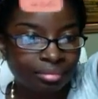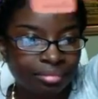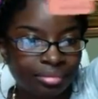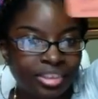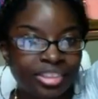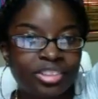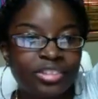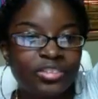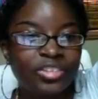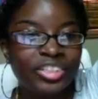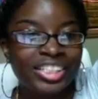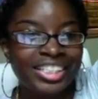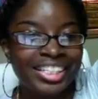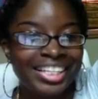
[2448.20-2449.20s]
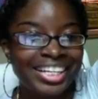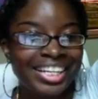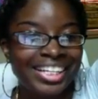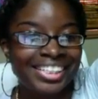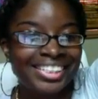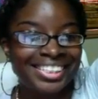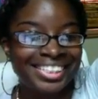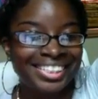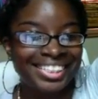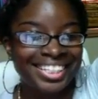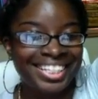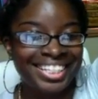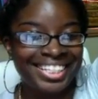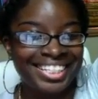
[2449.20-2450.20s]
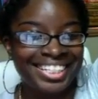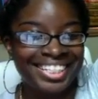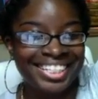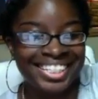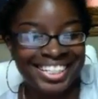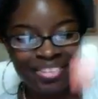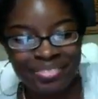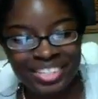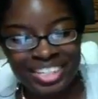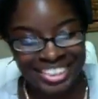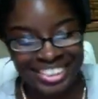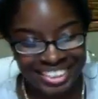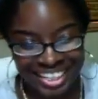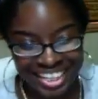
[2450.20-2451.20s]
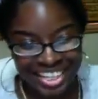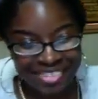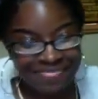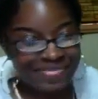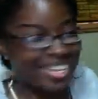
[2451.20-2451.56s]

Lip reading: I don't know if you can see it. I'm such a lame.